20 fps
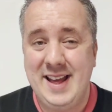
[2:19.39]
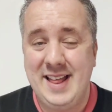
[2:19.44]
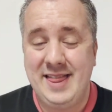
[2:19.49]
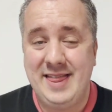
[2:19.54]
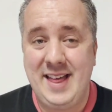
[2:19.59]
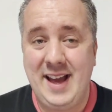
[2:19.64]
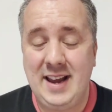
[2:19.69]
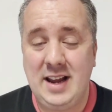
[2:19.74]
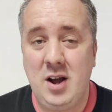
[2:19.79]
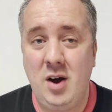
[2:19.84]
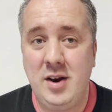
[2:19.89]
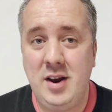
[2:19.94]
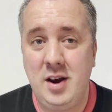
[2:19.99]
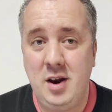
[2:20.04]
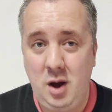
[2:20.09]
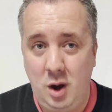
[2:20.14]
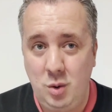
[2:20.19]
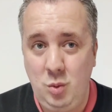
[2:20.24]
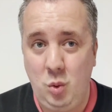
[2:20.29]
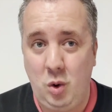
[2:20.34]
They kind of
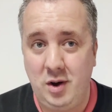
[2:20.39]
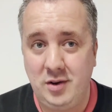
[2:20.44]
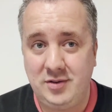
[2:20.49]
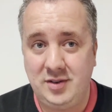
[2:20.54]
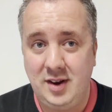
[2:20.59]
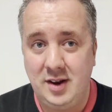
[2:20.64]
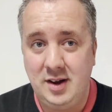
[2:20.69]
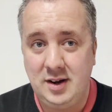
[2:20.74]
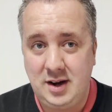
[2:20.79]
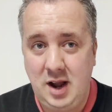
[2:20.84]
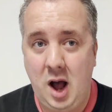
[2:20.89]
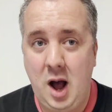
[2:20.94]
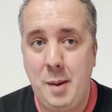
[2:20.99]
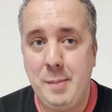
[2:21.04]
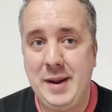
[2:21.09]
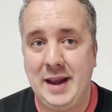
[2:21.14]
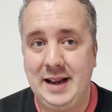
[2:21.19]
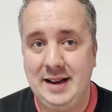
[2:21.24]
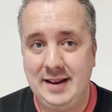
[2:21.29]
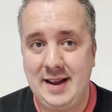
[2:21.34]
know what's
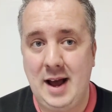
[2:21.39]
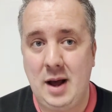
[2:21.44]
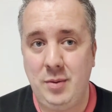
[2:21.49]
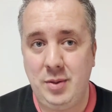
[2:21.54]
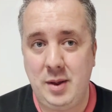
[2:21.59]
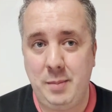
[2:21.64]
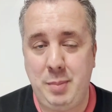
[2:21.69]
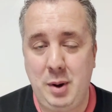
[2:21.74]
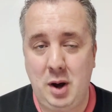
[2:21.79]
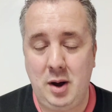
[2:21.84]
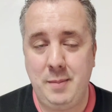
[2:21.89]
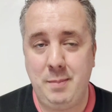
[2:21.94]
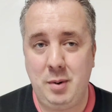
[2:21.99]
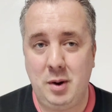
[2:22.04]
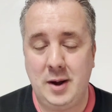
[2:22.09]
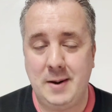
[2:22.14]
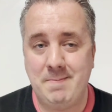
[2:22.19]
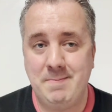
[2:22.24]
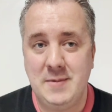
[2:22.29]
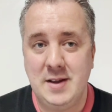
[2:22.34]
coming down the
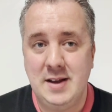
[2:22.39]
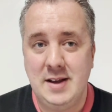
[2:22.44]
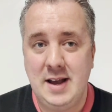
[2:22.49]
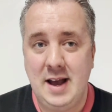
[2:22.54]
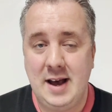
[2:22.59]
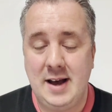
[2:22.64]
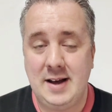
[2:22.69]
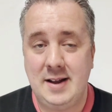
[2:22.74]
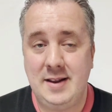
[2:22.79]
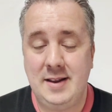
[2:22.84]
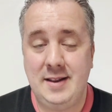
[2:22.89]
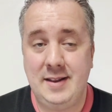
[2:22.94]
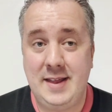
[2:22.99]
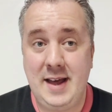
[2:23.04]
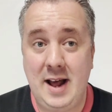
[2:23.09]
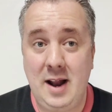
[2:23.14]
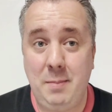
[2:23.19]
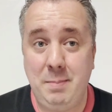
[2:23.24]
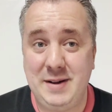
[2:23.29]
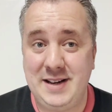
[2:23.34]
pipeline. And
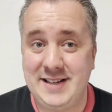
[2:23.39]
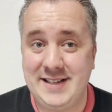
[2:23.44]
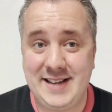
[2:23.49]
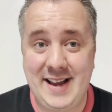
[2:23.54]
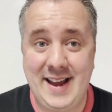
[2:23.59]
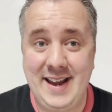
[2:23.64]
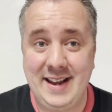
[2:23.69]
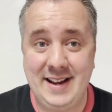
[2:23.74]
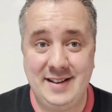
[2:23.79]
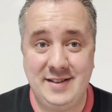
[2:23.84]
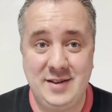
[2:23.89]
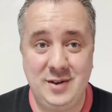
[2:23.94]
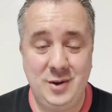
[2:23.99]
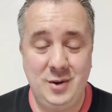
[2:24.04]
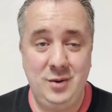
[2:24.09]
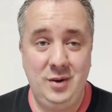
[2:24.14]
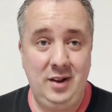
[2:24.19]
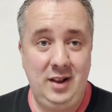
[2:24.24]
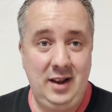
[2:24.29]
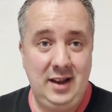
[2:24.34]
they'll be saying
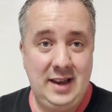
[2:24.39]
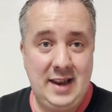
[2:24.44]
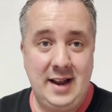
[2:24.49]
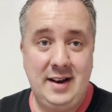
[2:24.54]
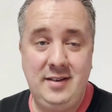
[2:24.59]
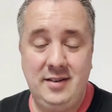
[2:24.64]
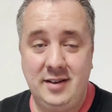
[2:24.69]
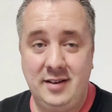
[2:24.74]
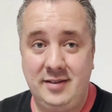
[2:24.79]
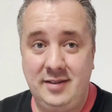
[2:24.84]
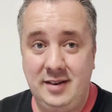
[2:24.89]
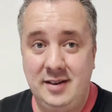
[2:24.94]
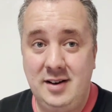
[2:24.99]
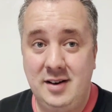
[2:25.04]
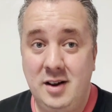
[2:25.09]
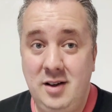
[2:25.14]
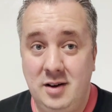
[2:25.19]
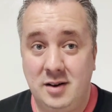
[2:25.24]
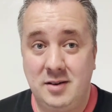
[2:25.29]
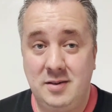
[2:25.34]
to lenders,
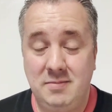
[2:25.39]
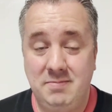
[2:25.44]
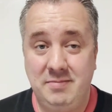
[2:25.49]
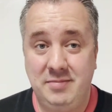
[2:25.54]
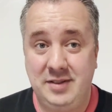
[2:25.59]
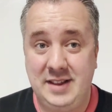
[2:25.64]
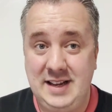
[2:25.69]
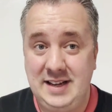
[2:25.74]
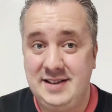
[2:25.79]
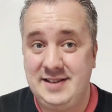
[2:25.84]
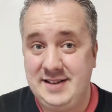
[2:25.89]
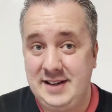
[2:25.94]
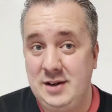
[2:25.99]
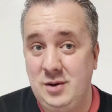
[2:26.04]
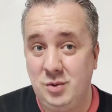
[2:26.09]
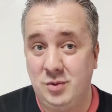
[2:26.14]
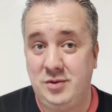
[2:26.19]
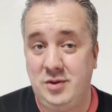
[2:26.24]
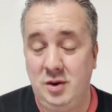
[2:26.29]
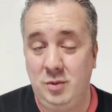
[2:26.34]
look, these
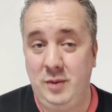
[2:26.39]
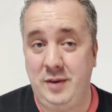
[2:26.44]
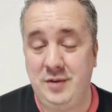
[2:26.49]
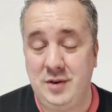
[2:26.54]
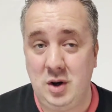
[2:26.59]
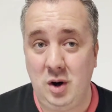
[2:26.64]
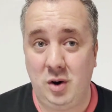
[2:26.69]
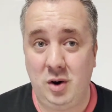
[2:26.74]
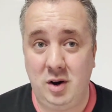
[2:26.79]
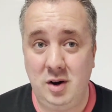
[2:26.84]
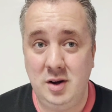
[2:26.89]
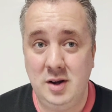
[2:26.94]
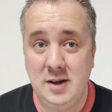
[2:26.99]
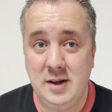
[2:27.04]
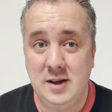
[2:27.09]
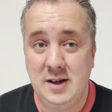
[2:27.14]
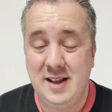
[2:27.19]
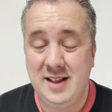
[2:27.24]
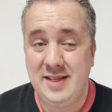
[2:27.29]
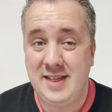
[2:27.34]
deals that we've got,
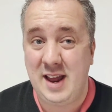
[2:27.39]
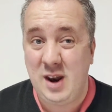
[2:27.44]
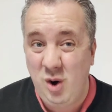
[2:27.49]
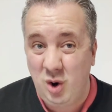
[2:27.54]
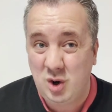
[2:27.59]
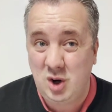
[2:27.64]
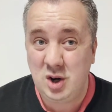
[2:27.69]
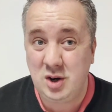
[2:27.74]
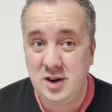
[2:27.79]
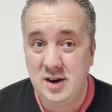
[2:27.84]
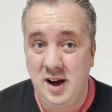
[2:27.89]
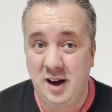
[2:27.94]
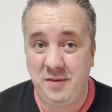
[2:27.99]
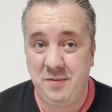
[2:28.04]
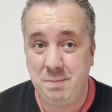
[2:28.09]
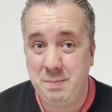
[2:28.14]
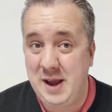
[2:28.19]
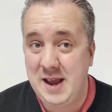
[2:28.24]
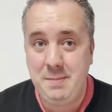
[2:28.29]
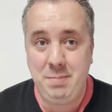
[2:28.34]
they're not good
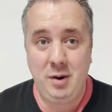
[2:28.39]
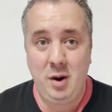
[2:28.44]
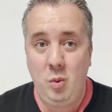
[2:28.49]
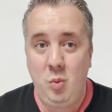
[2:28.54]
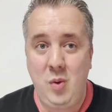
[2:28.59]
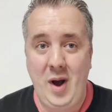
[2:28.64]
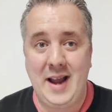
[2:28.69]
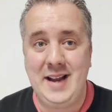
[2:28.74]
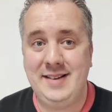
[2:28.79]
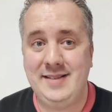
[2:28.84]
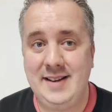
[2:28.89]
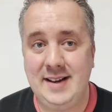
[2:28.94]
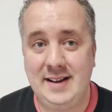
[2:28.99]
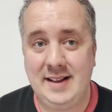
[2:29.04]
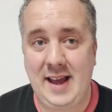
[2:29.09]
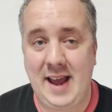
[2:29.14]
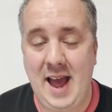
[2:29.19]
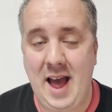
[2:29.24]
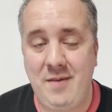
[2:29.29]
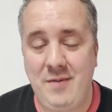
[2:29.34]
enough. People are waiting.
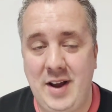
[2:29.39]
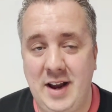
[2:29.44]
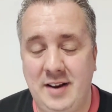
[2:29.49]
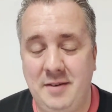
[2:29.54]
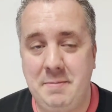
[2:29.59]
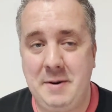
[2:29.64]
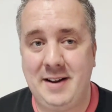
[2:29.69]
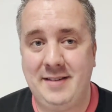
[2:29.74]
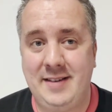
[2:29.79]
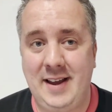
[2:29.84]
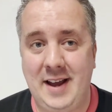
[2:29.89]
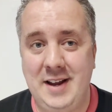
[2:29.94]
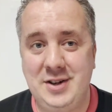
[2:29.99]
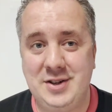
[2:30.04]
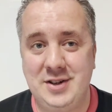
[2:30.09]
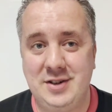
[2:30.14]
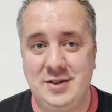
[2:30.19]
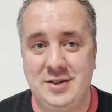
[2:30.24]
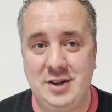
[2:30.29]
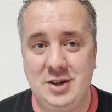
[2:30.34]
They have
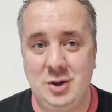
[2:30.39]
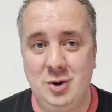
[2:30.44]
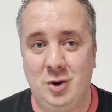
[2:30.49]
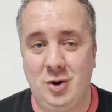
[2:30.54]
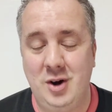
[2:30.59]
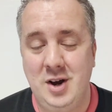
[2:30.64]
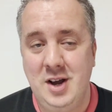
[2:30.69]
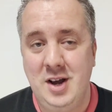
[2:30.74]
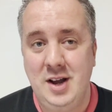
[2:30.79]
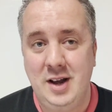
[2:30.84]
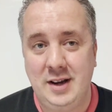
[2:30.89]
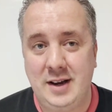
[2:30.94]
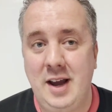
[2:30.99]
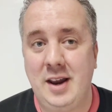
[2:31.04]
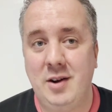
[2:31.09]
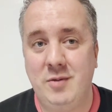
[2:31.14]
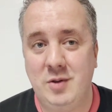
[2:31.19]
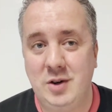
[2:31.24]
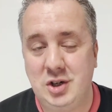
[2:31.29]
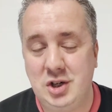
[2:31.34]
expectations that you're
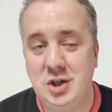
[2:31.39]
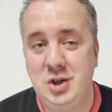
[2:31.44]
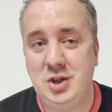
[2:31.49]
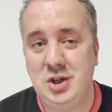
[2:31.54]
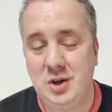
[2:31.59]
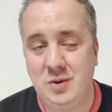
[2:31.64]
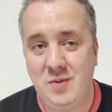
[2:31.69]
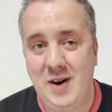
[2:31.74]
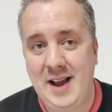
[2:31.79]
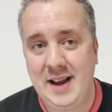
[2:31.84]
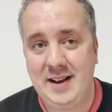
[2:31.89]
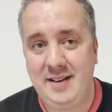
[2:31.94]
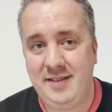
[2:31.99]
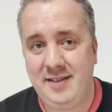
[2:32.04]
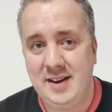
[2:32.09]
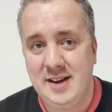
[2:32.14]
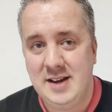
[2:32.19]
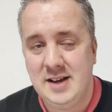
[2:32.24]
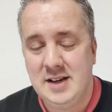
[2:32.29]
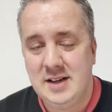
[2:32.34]
going to reduce your
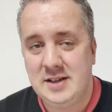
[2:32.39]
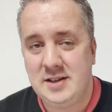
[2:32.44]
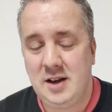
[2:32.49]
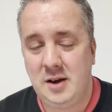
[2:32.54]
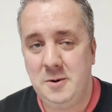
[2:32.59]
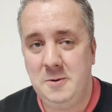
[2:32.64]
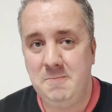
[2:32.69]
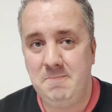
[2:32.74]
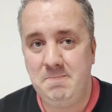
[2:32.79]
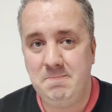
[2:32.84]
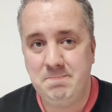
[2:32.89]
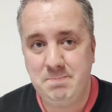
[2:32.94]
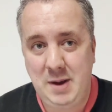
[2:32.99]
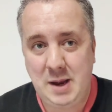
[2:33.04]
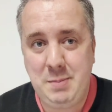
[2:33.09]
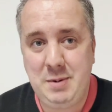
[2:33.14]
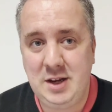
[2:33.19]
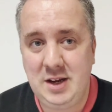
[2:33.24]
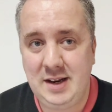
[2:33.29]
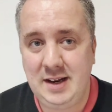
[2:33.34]
rates. So
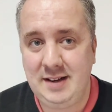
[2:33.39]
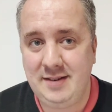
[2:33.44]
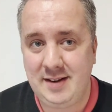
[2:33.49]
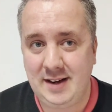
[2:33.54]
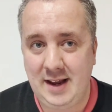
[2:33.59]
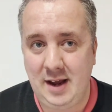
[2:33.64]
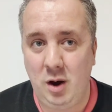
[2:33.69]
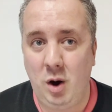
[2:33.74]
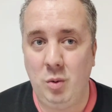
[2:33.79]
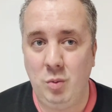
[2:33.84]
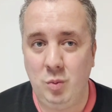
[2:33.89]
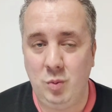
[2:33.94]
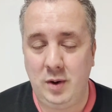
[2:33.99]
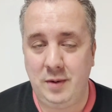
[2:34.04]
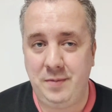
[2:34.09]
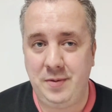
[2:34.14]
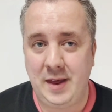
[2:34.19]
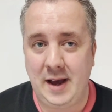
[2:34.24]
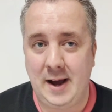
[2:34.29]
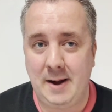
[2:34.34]
maybe you need to get on
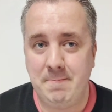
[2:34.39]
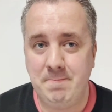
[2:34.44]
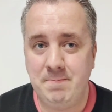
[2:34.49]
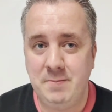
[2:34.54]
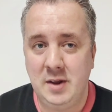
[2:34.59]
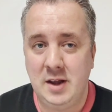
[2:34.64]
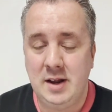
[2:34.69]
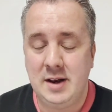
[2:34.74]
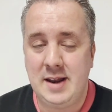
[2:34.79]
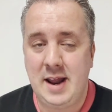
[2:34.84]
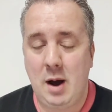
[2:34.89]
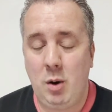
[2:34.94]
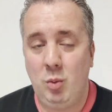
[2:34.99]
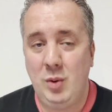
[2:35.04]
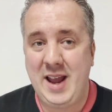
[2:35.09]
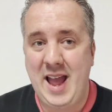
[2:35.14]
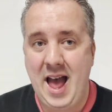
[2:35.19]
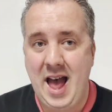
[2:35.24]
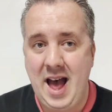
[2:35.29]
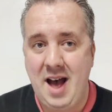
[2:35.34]
with that. Now,
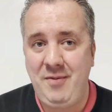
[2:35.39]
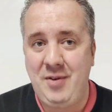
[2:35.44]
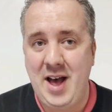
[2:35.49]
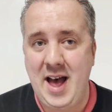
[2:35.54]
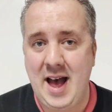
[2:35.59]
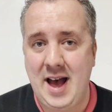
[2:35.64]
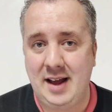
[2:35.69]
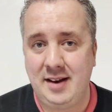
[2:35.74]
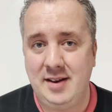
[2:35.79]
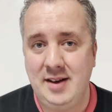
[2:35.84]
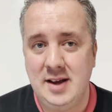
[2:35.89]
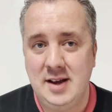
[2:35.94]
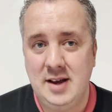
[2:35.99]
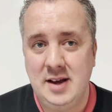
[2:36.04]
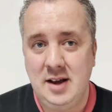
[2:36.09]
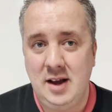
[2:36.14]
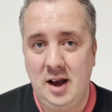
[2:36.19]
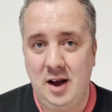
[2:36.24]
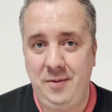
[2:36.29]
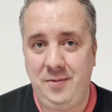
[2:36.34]
we have had
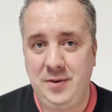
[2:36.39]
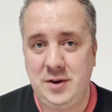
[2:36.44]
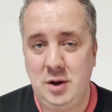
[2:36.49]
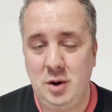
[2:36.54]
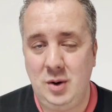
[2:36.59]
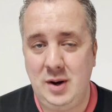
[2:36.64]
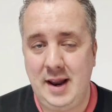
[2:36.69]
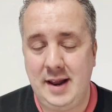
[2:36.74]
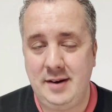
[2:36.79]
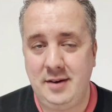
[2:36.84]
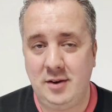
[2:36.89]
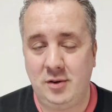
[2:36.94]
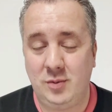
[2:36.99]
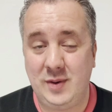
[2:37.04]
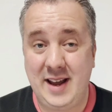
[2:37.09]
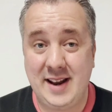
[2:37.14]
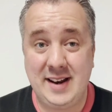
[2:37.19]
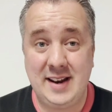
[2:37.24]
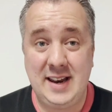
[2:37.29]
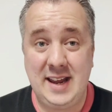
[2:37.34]
a few lenders.
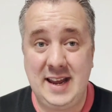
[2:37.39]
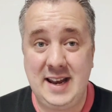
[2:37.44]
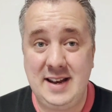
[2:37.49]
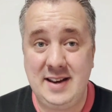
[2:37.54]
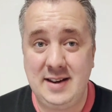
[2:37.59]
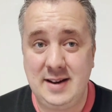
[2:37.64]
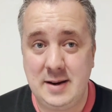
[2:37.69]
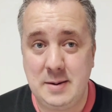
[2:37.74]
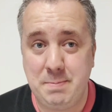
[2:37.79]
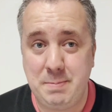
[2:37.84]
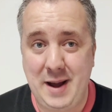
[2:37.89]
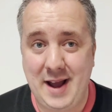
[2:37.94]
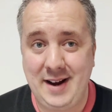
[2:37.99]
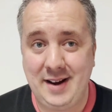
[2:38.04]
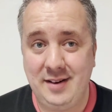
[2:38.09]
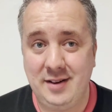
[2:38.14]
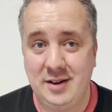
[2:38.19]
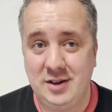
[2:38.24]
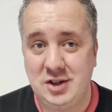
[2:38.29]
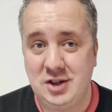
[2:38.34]
We had an Indian
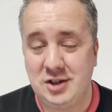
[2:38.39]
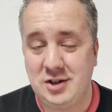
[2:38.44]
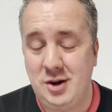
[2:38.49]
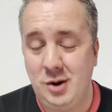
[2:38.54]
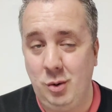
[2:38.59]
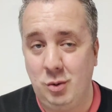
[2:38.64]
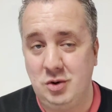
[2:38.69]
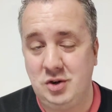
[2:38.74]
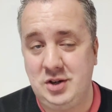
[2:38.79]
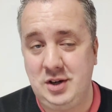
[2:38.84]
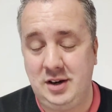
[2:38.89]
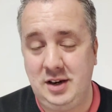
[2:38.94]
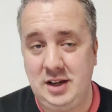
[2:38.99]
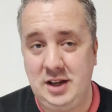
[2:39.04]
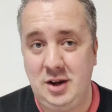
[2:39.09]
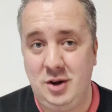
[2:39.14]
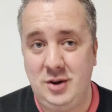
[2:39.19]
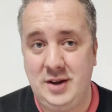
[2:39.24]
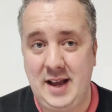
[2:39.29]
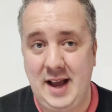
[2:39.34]
bank that just launched in
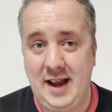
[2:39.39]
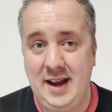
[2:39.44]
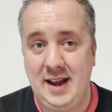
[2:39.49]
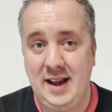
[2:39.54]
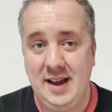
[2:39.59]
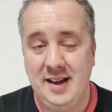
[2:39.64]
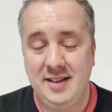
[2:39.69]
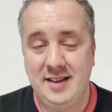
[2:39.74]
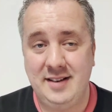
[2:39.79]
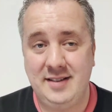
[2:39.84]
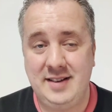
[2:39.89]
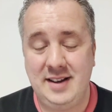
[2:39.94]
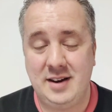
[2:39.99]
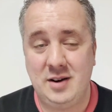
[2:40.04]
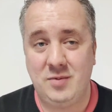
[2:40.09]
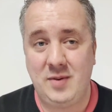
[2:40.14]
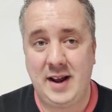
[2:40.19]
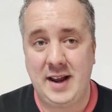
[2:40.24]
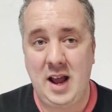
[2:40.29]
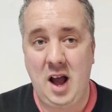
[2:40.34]
the UK that did
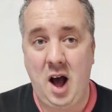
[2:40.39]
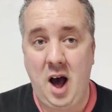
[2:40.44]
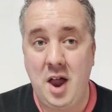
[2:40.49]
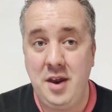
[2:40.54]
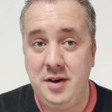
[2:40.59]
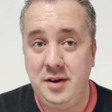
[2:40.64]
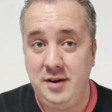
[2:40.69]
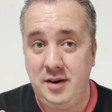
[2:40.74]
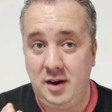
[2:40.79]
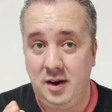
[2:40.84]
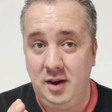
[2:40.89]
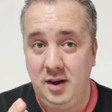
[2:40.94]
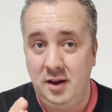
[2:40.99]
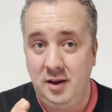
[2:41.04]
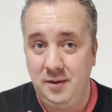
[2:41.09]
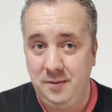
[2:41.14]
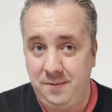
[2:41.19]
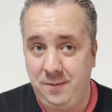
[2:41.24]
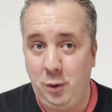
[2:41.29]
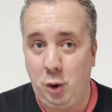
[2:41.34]
a rate under
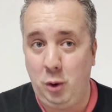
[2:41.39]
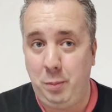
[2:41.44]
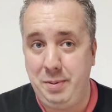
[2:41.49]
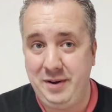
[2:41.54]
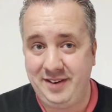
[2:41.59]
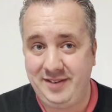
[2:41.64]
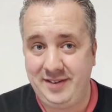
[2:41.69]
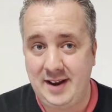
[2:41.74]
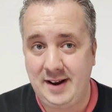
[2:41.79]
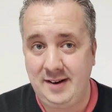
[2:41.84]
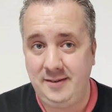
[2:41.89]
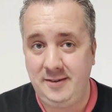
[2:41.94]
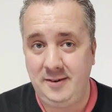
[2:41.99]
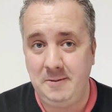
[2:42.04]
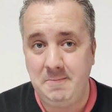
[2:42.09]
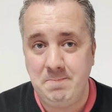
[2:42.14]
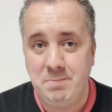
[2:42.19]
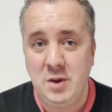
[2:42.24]
4%.